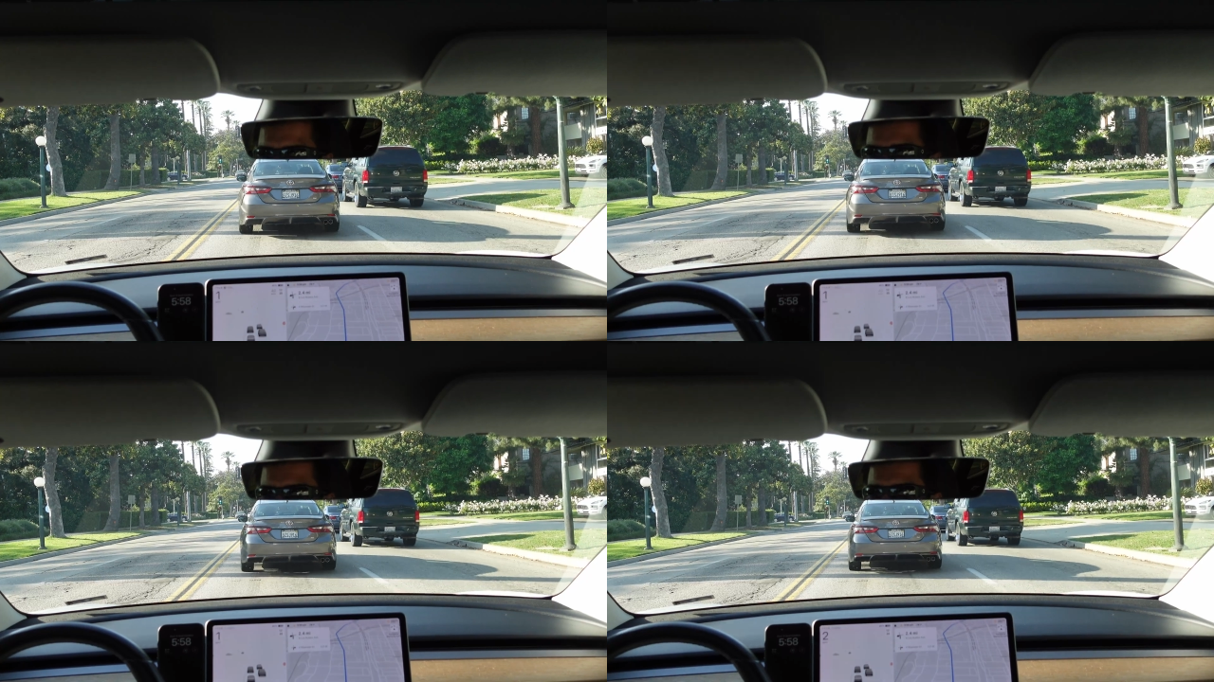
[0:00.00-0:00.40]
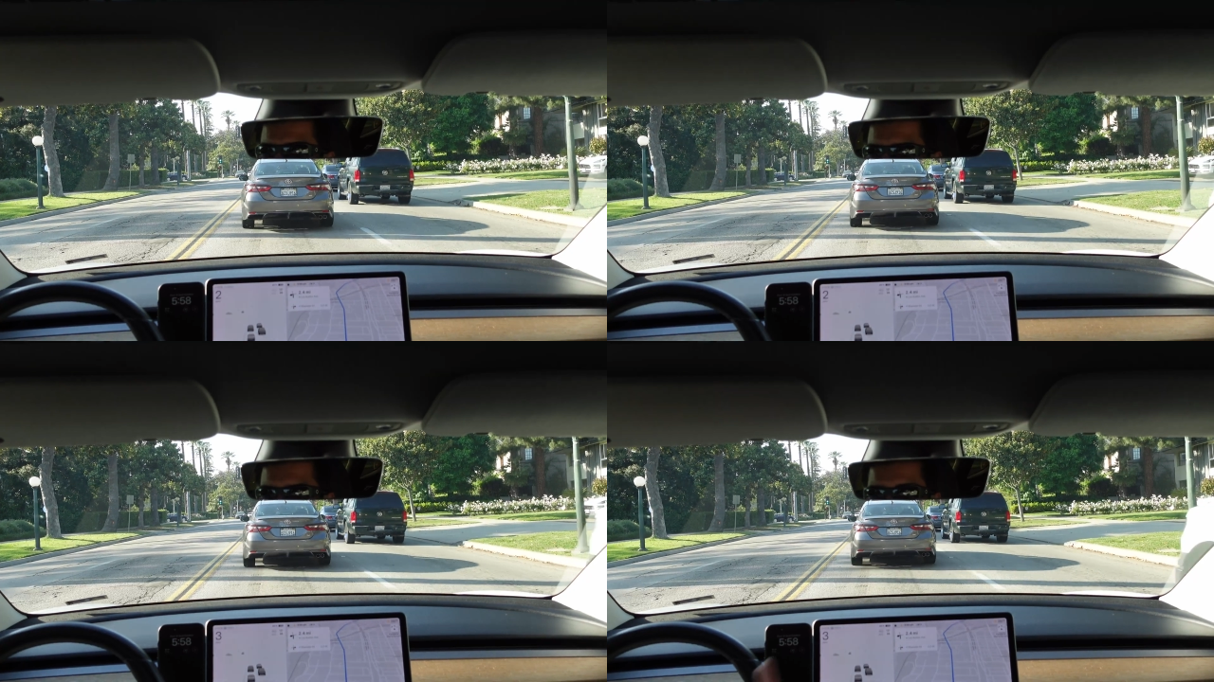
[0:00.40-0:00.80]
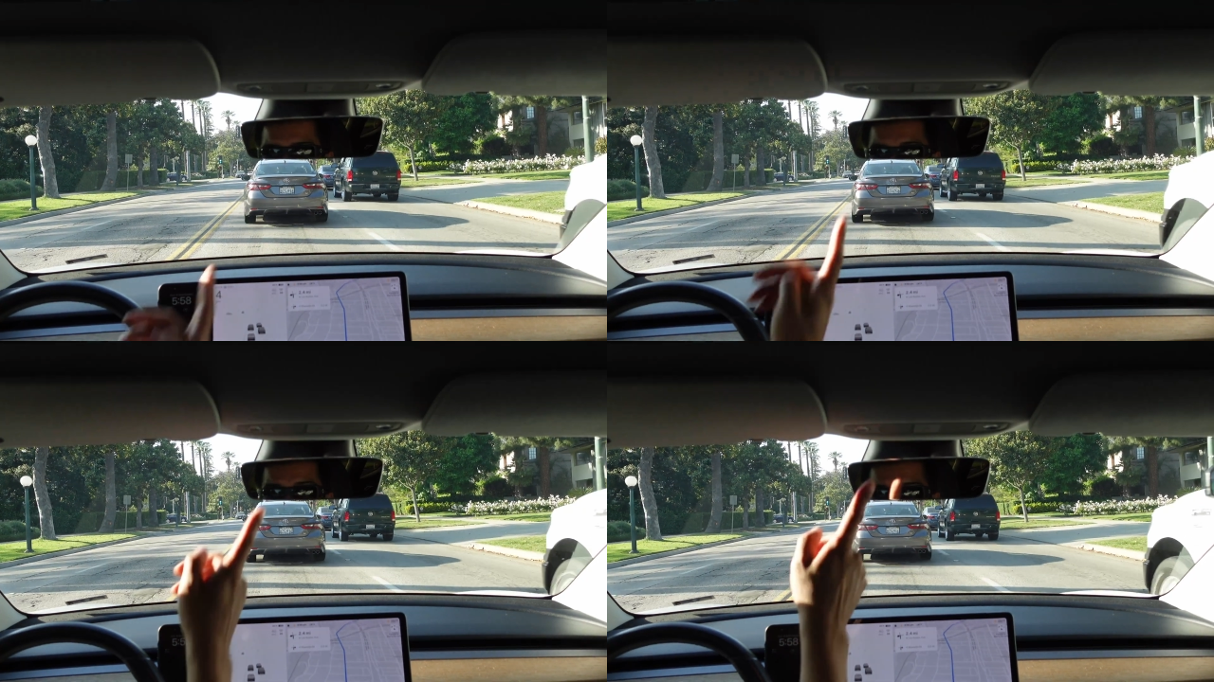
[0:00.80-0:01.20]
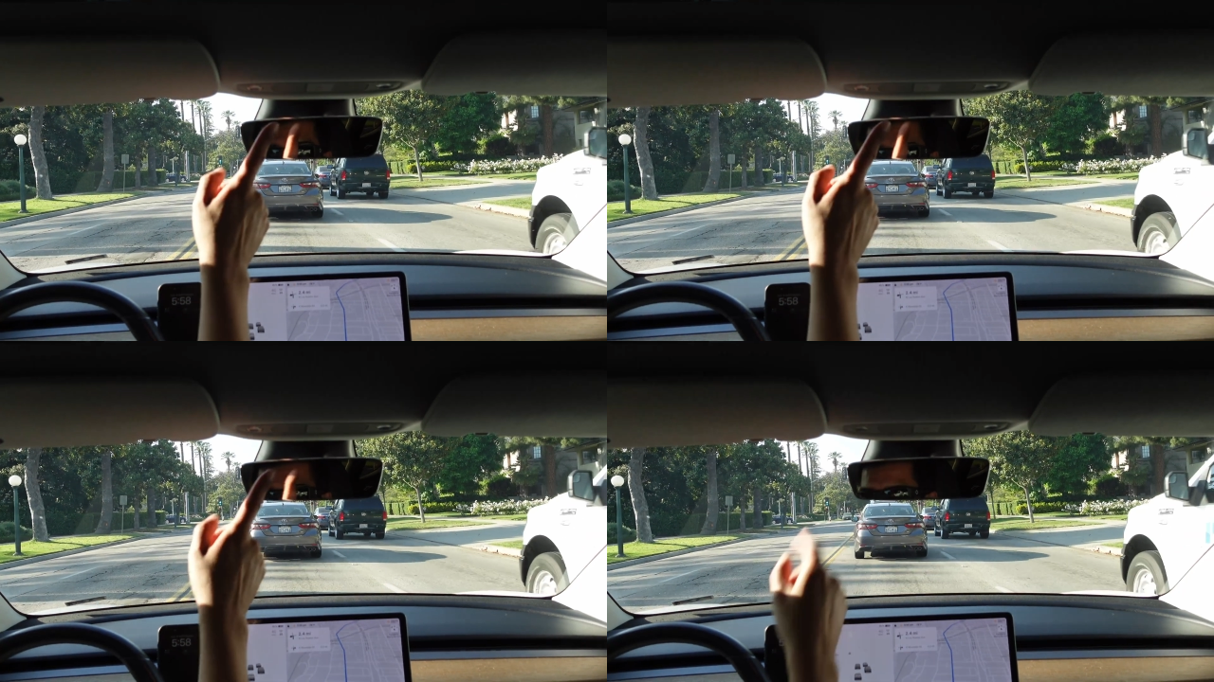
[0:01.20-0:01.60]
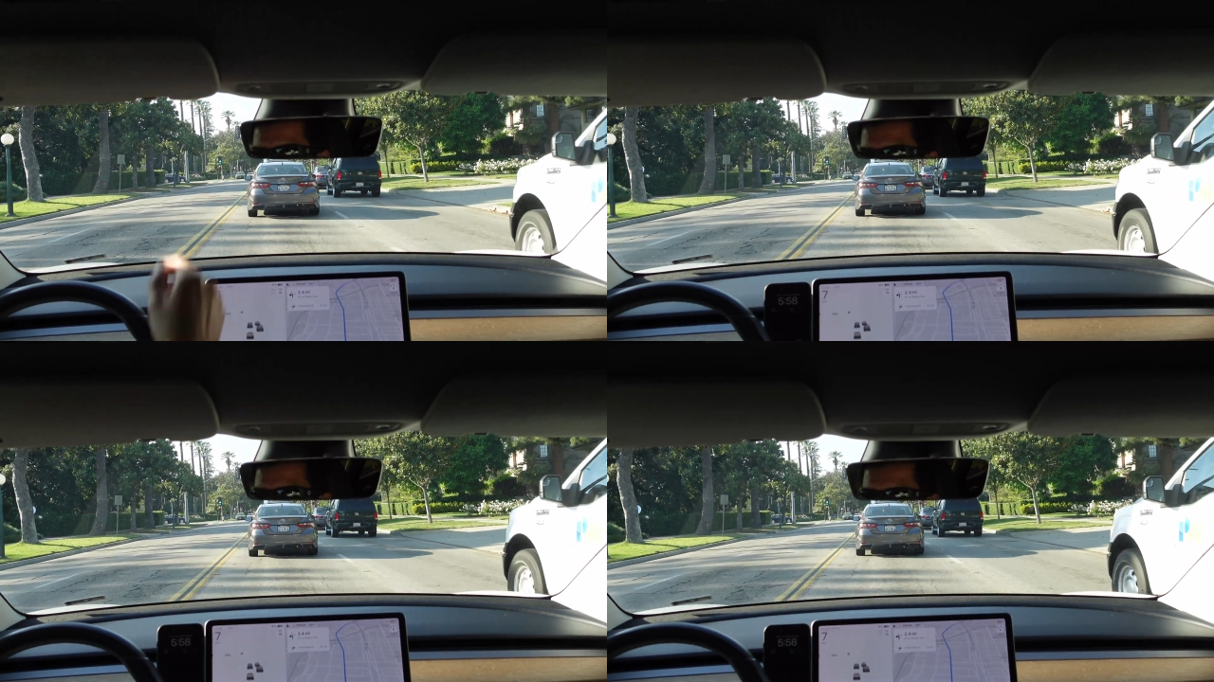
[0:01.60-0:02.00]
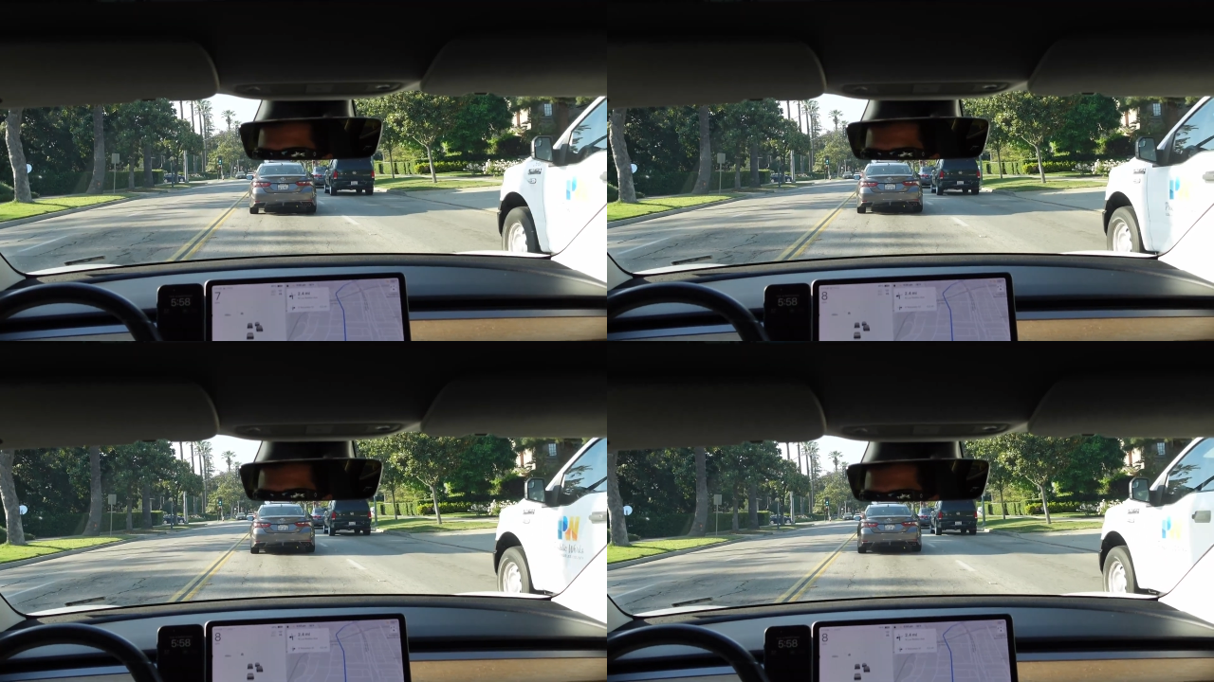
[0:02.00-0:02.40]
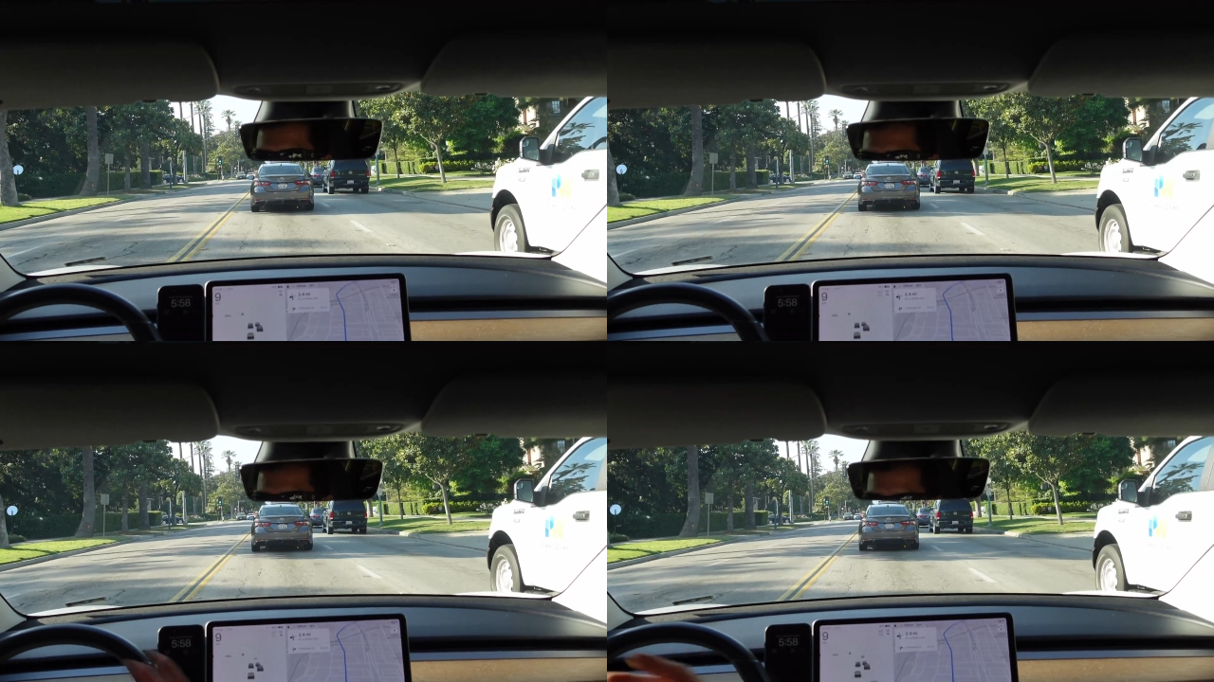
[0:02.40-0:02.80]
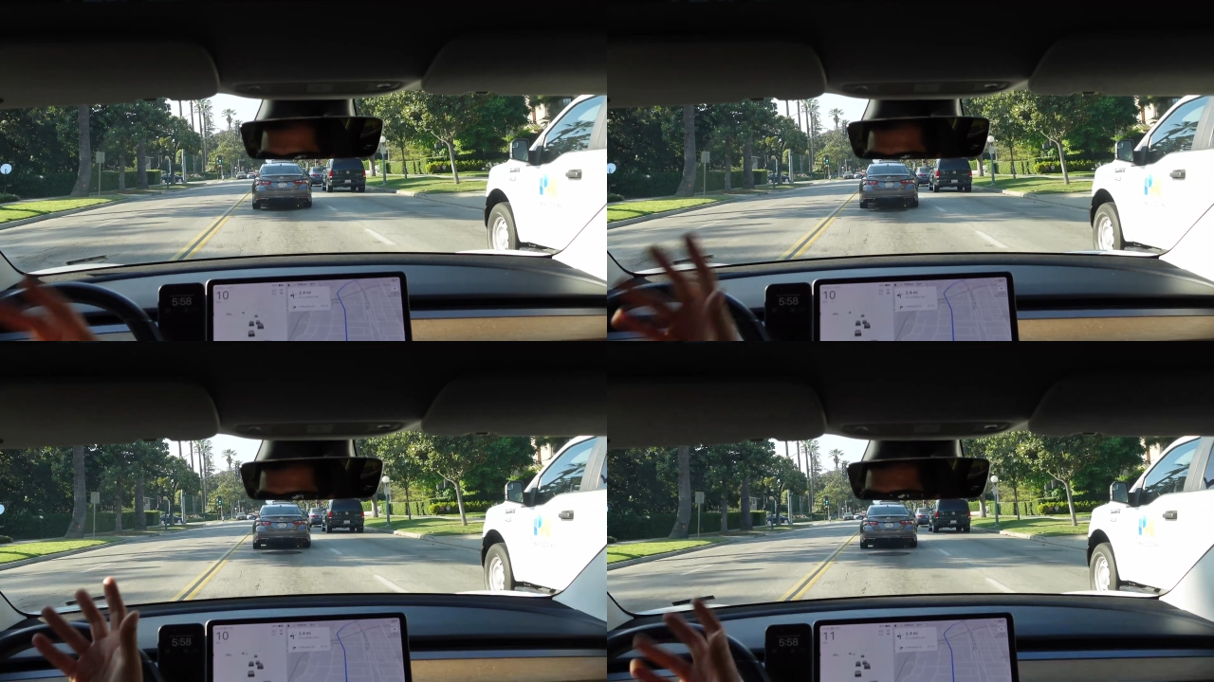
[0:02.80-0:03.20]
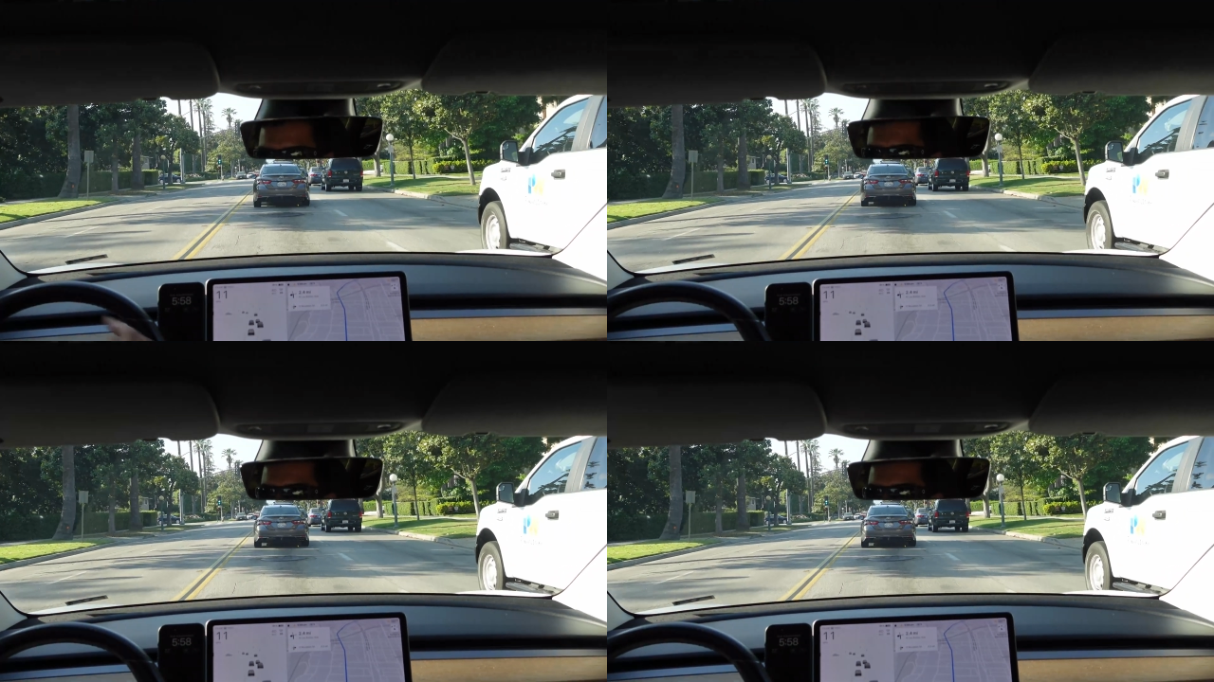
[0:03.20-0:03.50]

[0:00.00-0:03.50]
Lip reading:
No face is visible, so there are no lips to read.